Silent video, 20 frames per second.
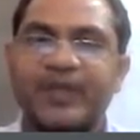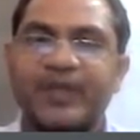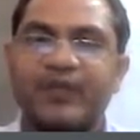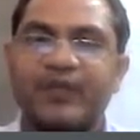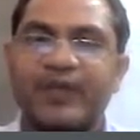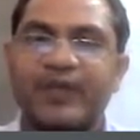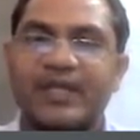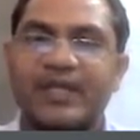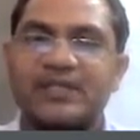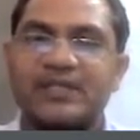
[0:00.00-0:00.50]

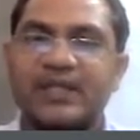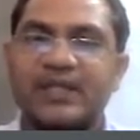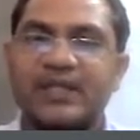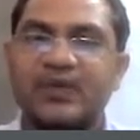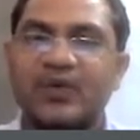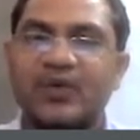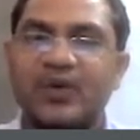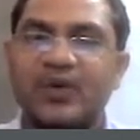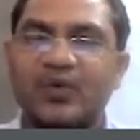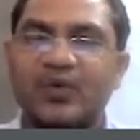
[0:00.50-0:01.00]
If n is
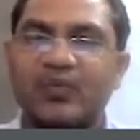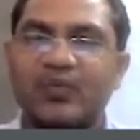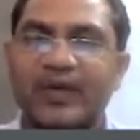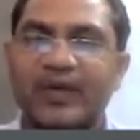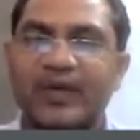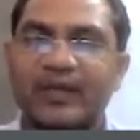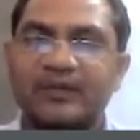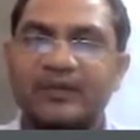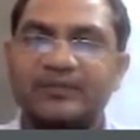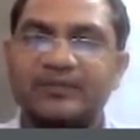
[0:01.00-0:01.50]
equal to
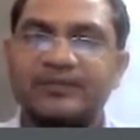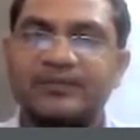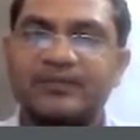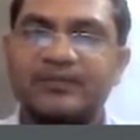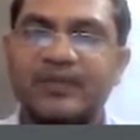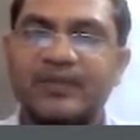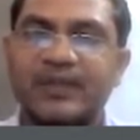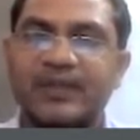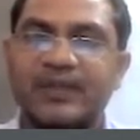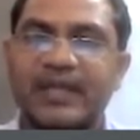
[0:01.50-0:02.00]
1,
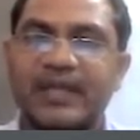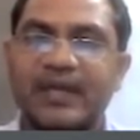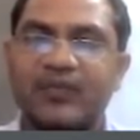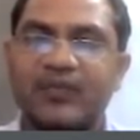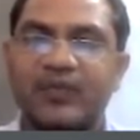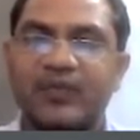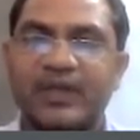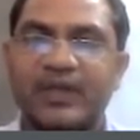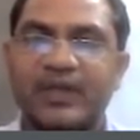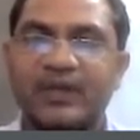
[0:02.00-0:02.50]
then
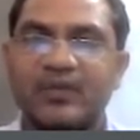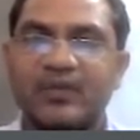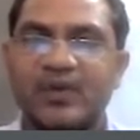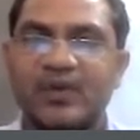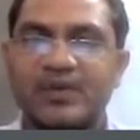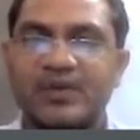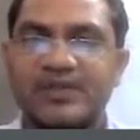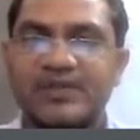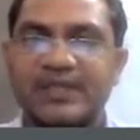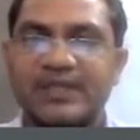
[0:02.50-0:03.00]
f1
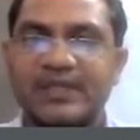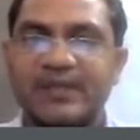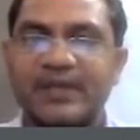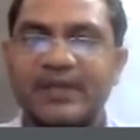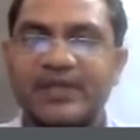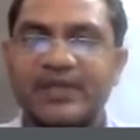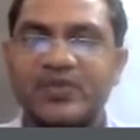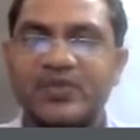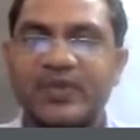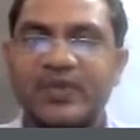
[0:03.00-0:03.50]
equal to c
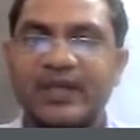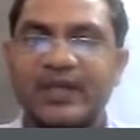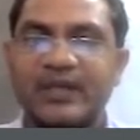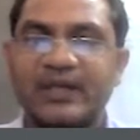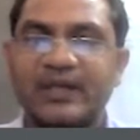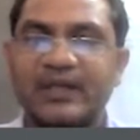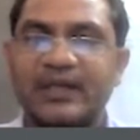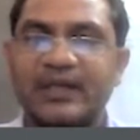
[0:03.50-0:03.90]
by 12.